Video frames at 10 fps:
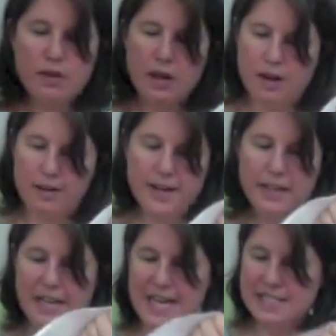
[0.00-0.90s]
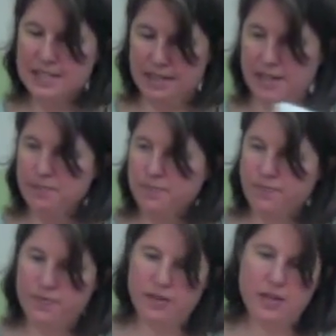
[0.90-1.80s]
All right, lastly,
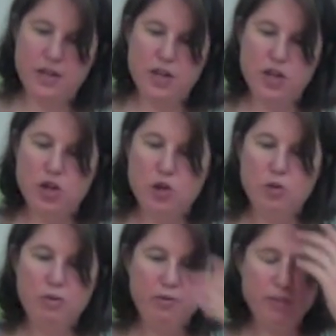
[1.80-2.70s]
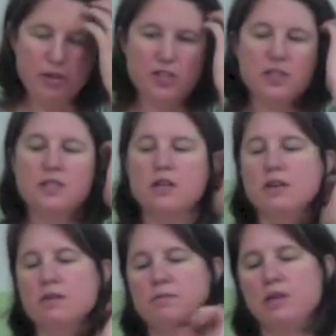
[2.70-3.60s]
we've purchased
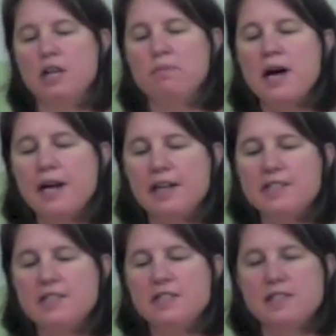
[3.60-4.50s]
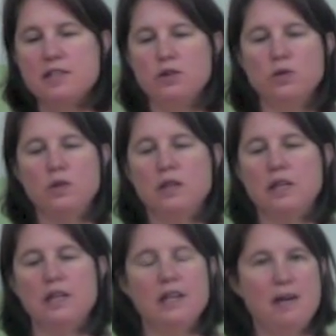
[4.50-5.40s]
some little pockets. This is an old
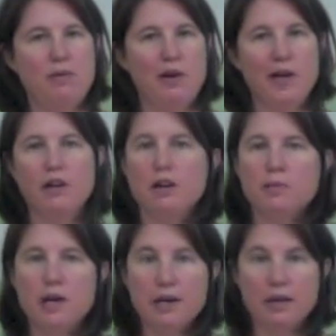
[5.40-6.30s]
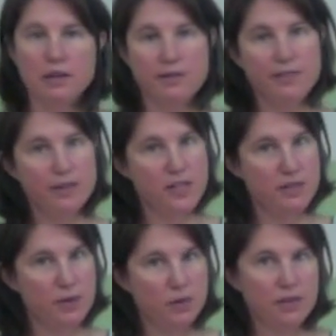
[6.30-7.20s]
library card pocket. For those of
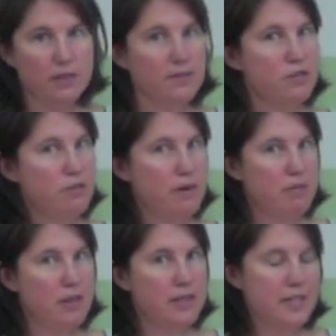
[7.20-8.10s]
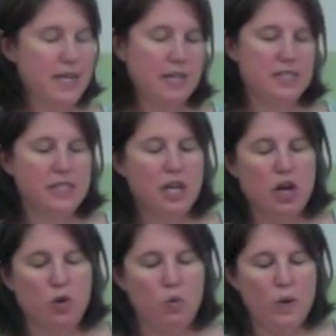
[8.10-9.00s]
you old enough to remember the days
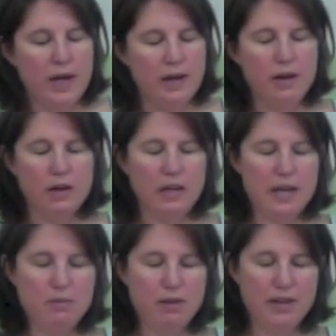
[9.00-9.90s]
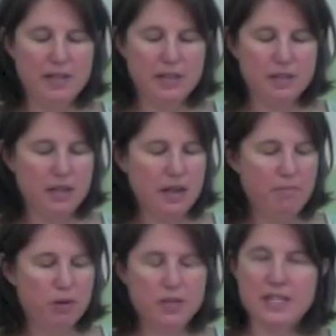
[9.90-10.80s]
when library
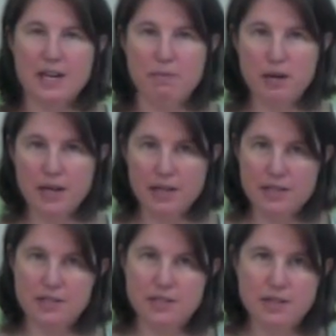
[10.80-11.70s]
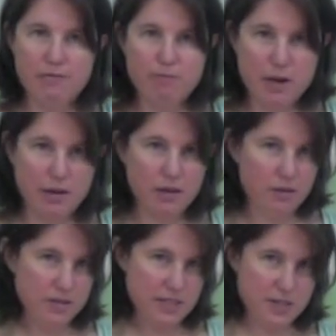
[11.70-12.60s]
books had pockets instead of
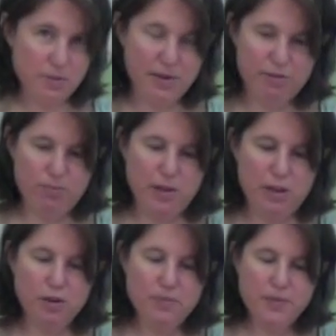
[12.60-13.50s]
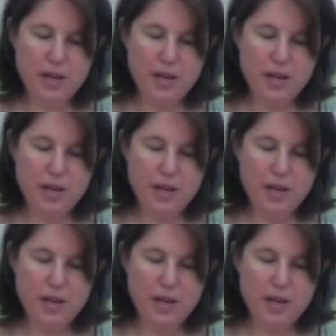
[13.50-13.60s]
barcodes, this will be familiar.